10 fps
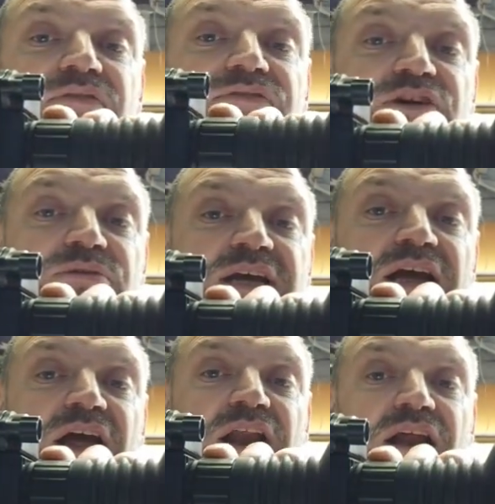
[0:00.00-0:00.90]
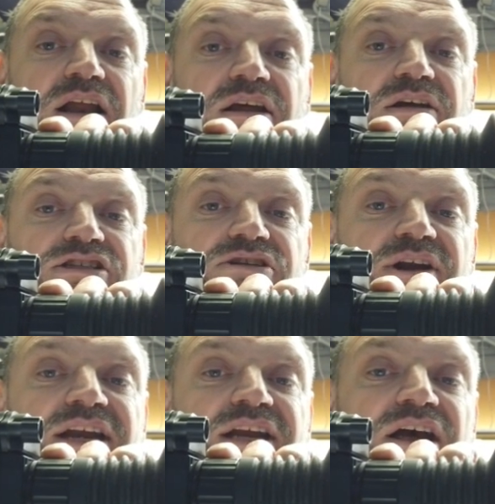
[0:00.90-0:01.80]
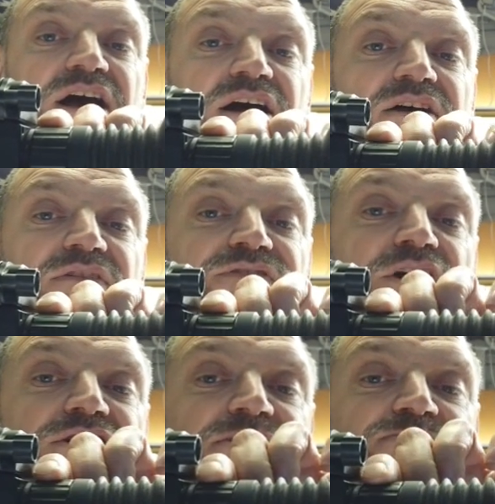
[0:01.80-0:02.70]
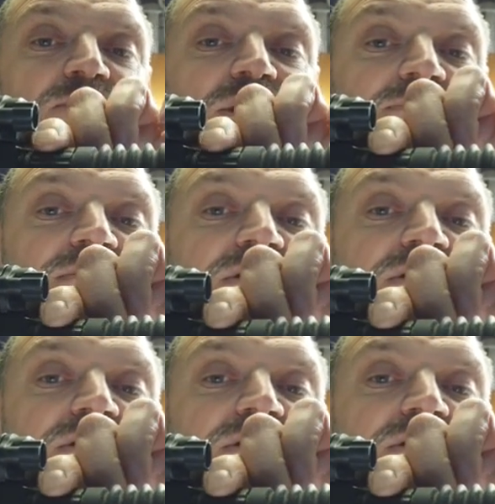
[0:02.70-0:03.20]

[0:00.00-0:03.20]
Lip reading: viewing screen focus point.